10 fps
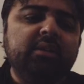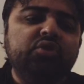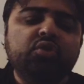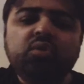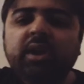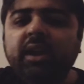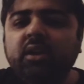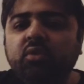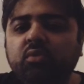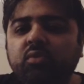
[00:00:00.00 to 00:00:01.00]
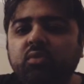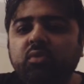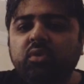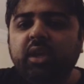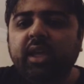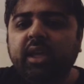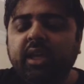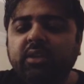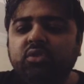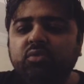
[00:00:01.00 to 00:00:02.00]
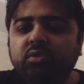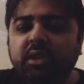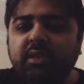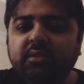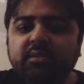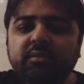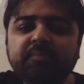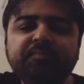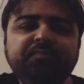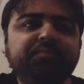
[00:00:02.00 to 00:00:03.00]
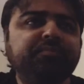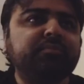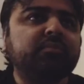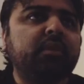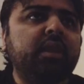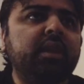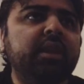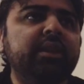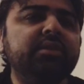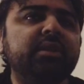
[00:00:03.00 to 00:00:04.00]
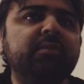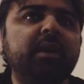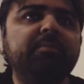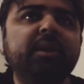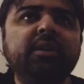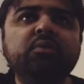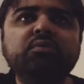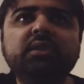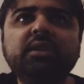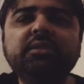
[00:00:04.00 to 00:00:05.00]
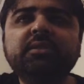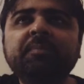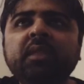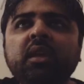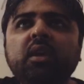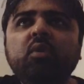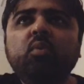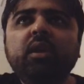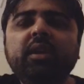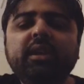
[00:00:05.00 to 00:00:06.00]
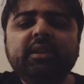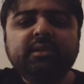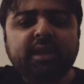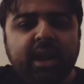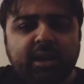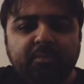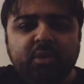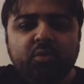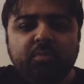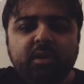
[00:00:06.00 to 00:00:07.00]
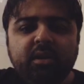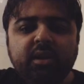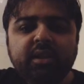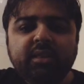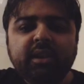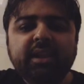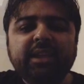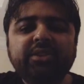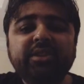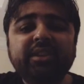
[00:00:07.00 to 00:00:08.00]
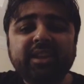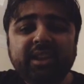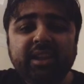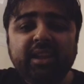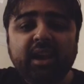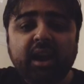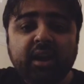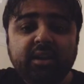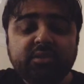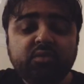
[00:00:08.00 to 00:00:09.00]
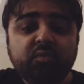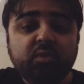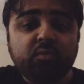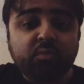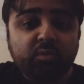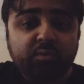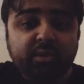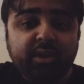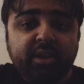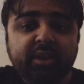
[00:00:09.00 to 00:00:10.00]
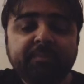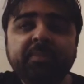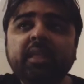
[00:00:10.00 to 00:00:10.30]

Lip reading: Joe had has 2 sons. He's survived by 2 sons. One is Adam Kubert, the legendary artist for Wolverine,